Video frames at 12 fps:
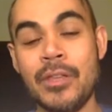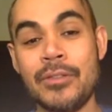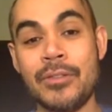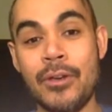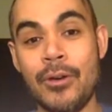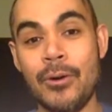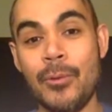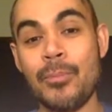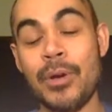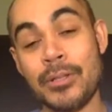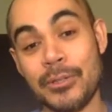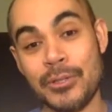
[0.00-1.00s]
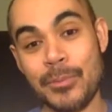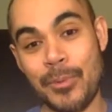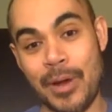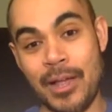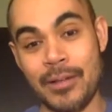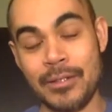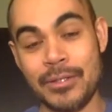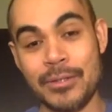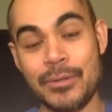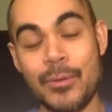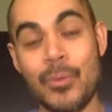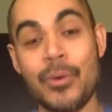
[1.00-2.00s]
So Brussels
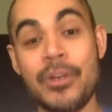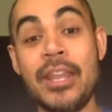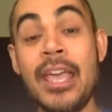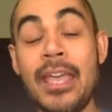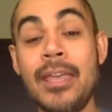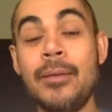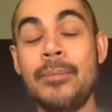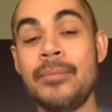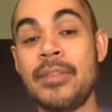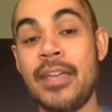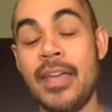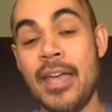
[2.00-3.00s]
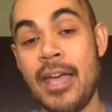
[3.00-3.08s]
sprouts were named